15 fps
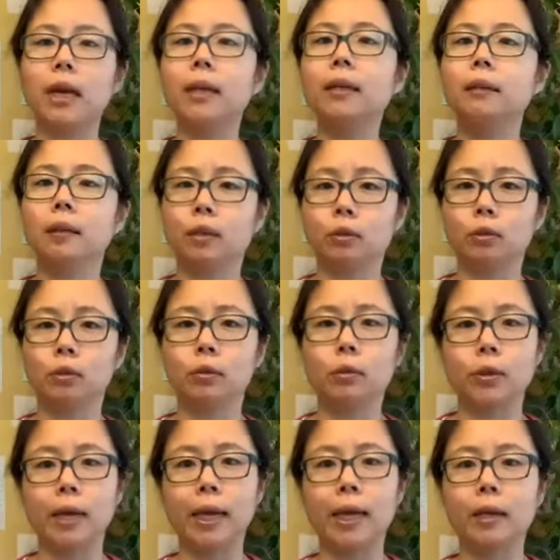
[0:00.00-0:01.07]
anything you do
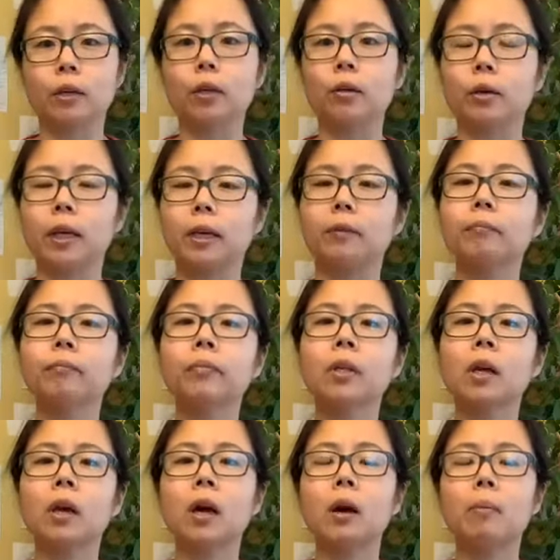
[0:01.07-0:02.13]
with your hand, cooking,
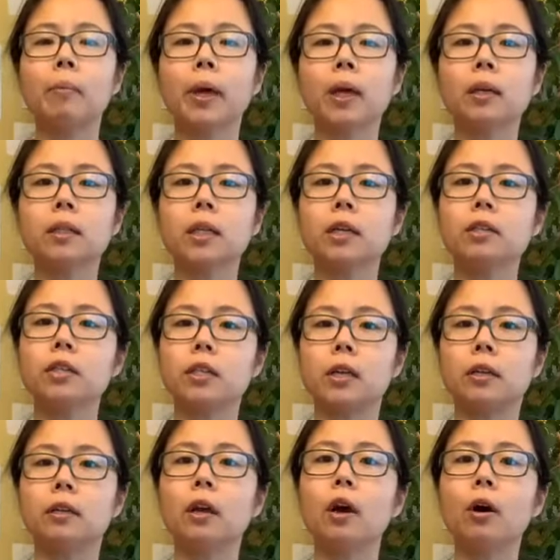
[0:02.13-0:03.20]
pay
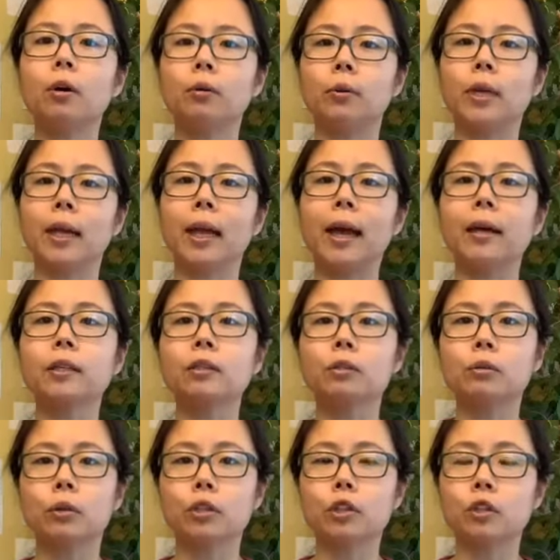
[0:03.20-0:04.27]
attention,
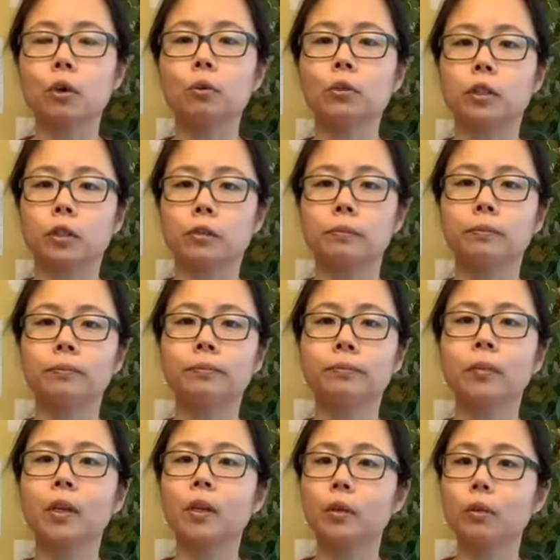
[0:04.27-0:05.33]
relax your shoulder.
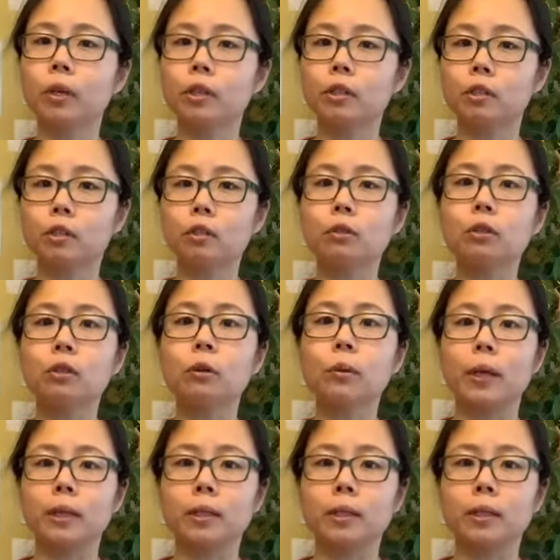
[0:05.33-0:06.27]
You can still do